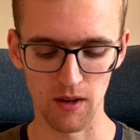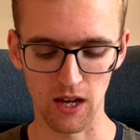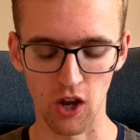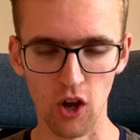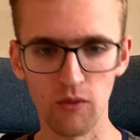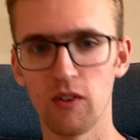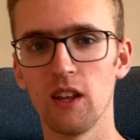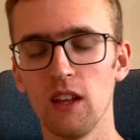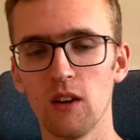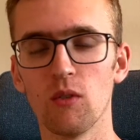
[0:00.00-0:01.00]
And
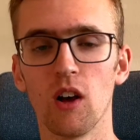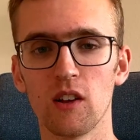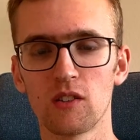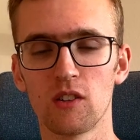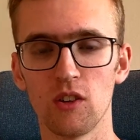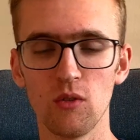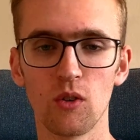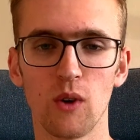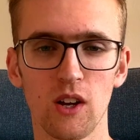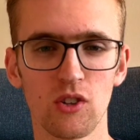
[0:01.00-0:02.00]
hopefully it will ask you the
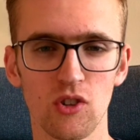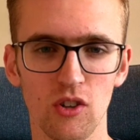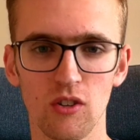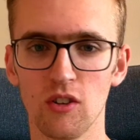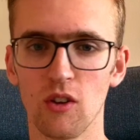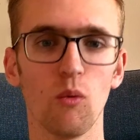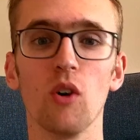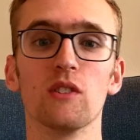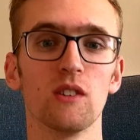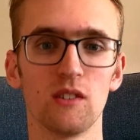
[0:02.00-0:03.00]
question, you know,
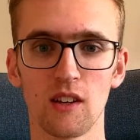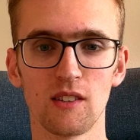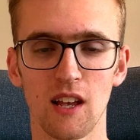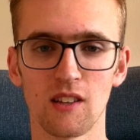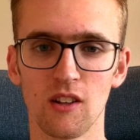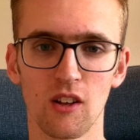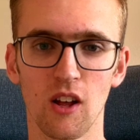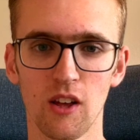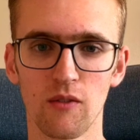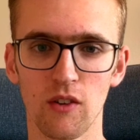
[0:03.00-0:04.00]
what does success look
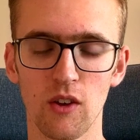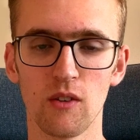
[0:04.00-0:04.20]
like for you?